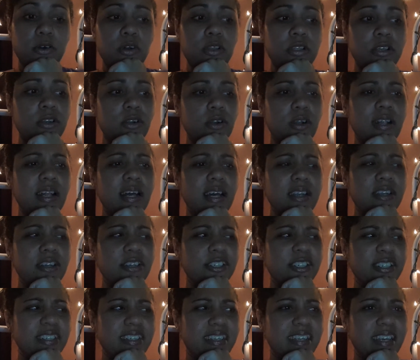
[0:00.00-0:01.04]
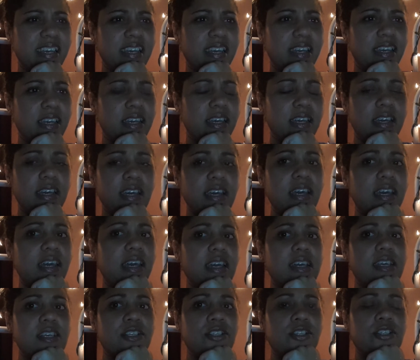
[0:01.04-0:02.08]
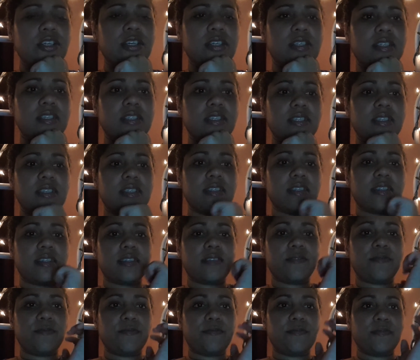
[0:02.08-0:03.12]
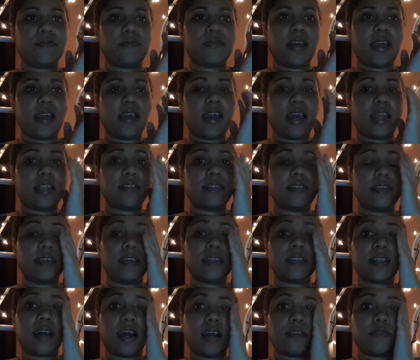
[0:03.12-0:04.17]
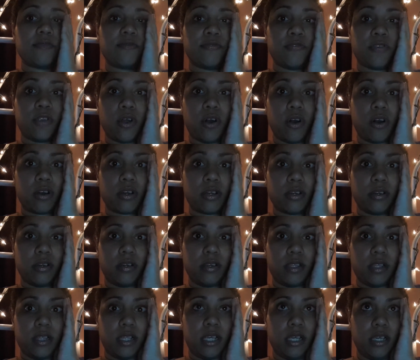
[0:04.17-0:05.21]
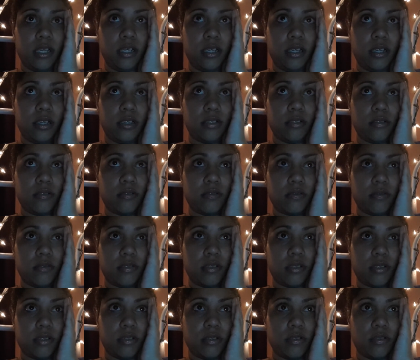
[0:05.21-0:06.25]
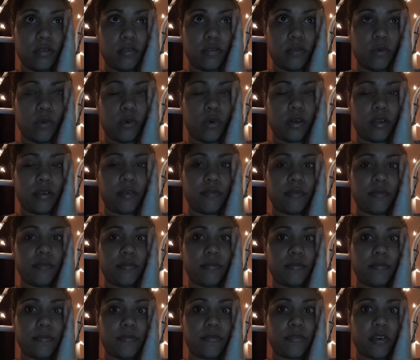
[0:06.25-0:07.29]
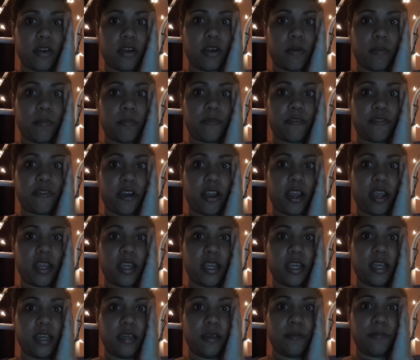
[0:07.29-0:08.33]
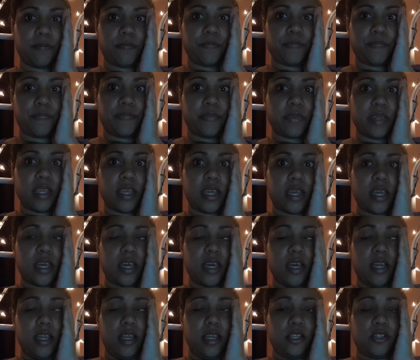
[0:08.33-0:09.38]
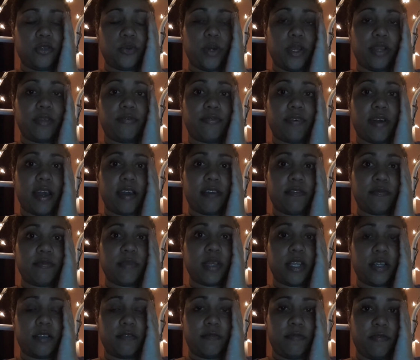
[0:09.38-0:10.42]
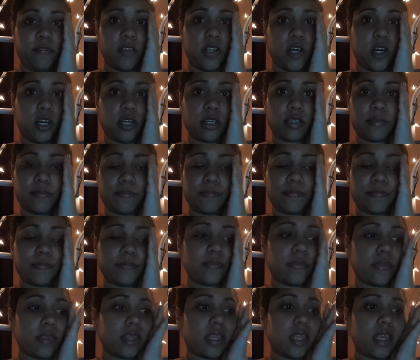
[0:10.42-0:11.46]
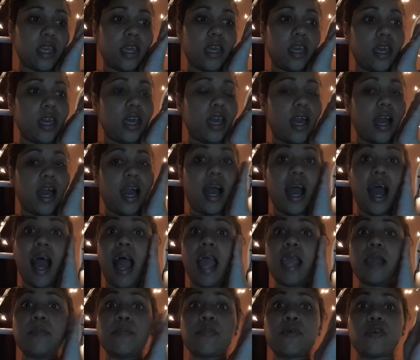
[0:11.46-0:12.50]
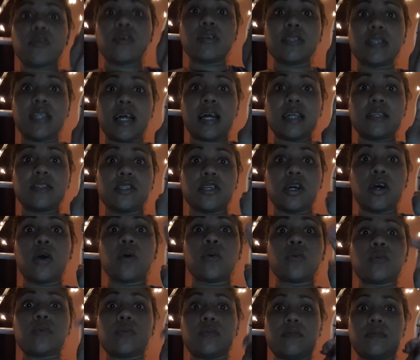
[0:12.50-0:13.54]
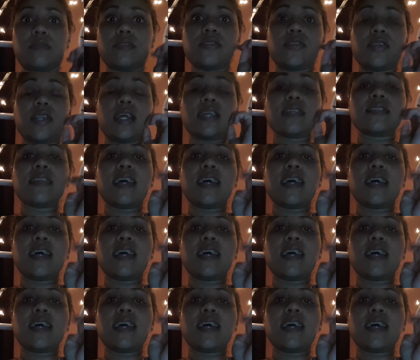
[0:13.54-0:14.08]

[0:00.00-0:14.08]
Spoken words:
all in all had a good day. It's just editing that vlog, the one from Friday, 25-minute vlog. I brought that down, so